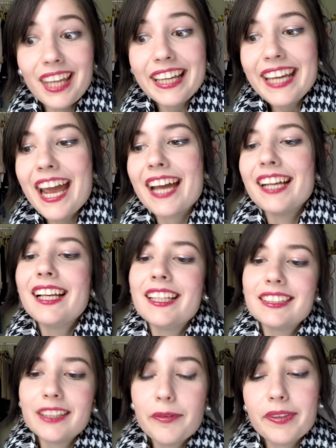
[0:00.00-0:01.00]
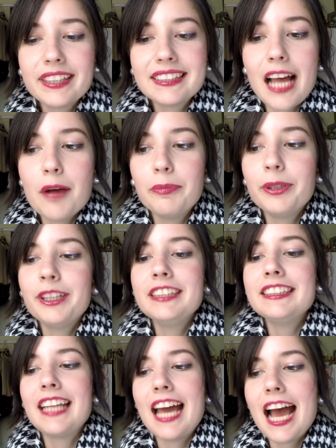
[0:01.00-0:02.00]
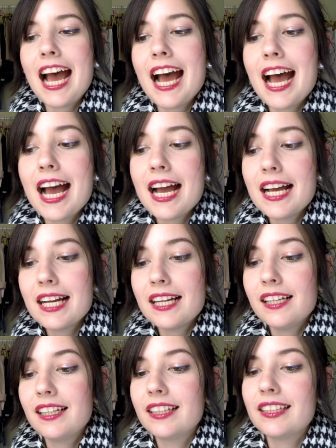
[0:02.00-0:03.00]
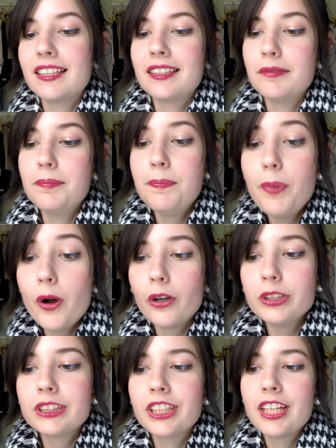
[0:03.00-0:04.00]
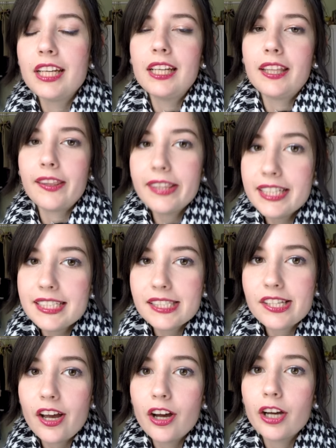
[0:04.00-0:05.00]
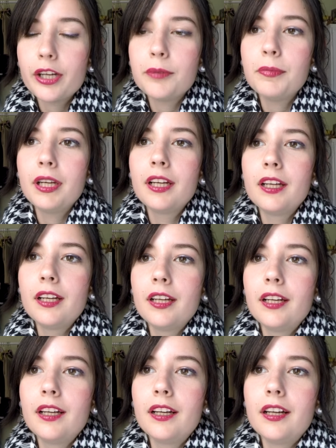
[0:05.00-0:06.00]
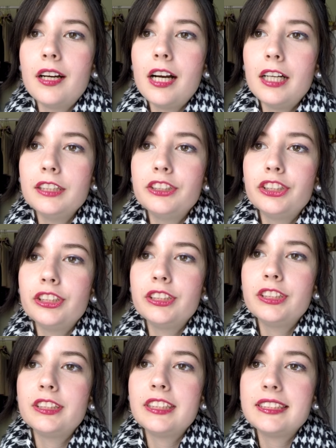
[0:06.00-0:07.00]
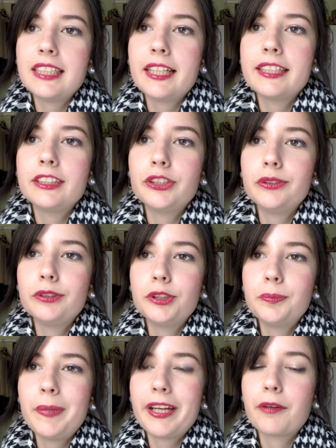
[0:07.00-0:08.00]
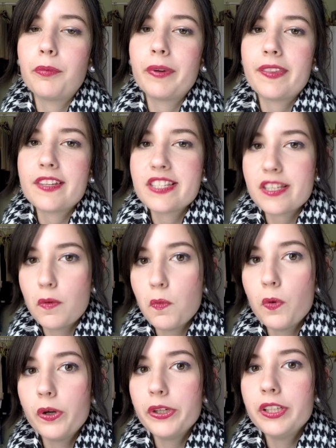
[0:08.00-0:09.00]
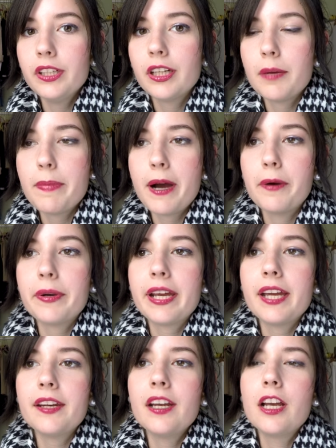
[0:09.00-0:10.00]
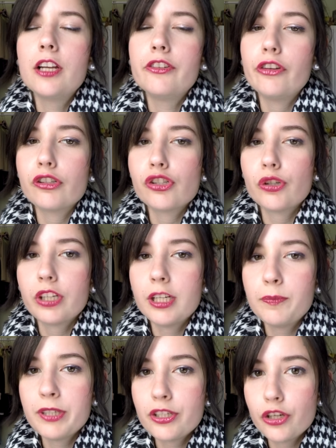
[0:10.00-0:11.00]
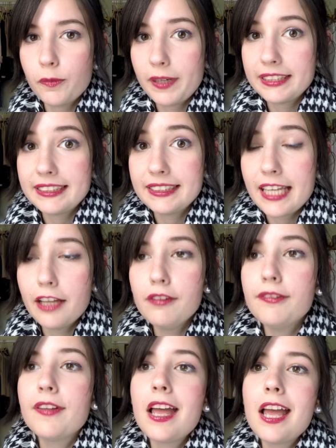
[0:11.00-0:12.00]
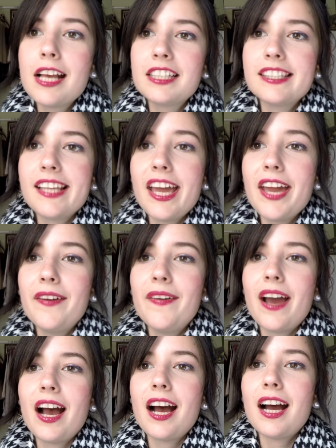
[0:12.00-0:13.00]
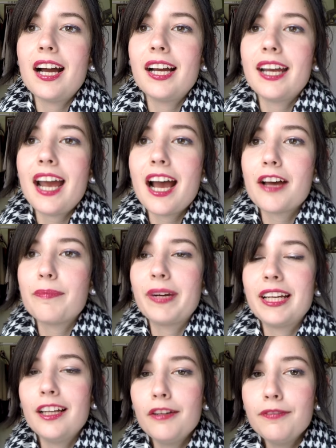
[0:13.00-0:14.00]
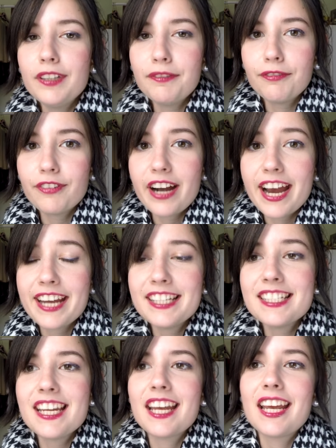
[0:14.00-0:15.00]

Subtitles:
yeah, some things happened, but this time I just decided to speak with someone about it, not to keep it to myself. So I had my lovely friend